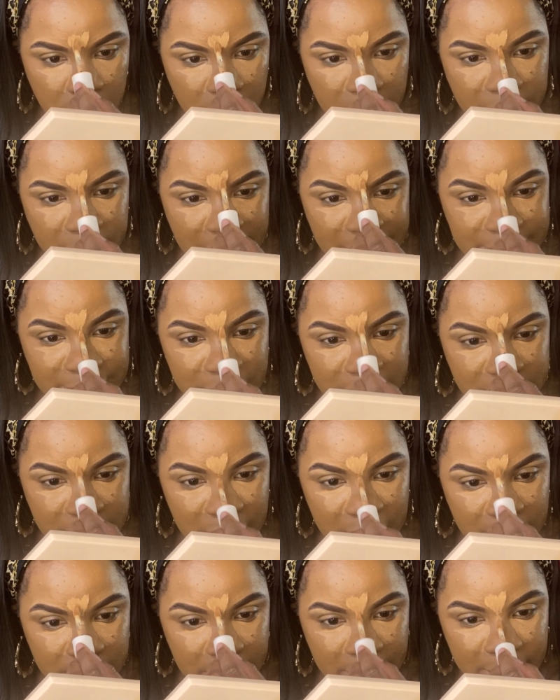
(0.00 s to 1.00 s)
And that's the
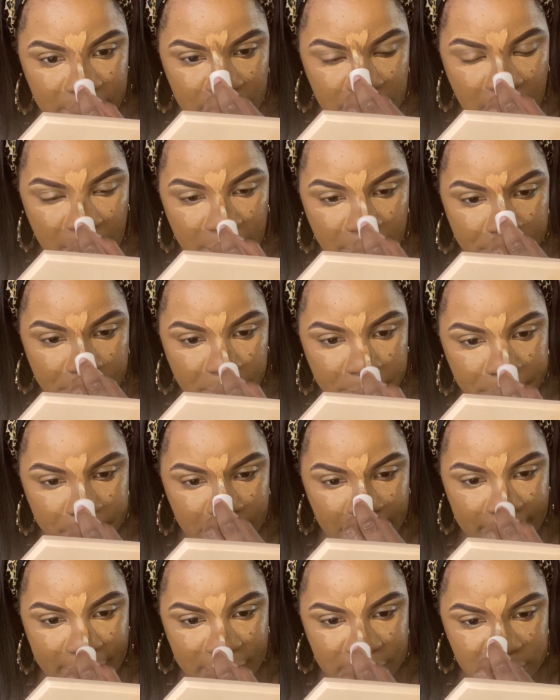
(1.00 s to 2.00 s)
thing, like a lot of people,
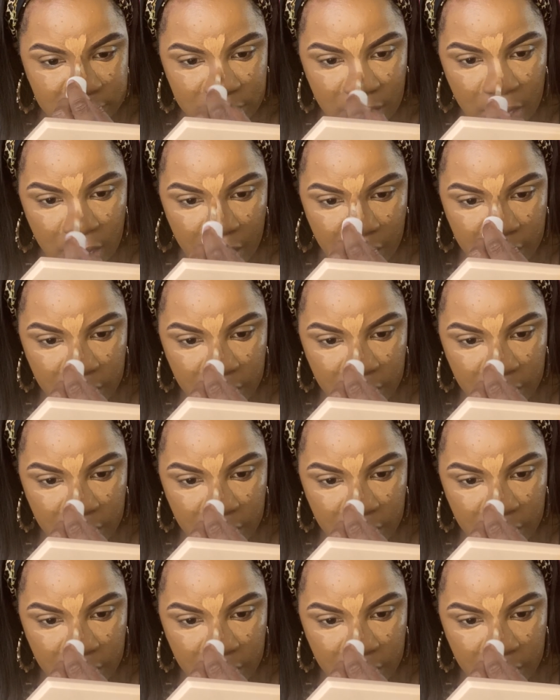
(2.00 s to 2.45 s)
like I saw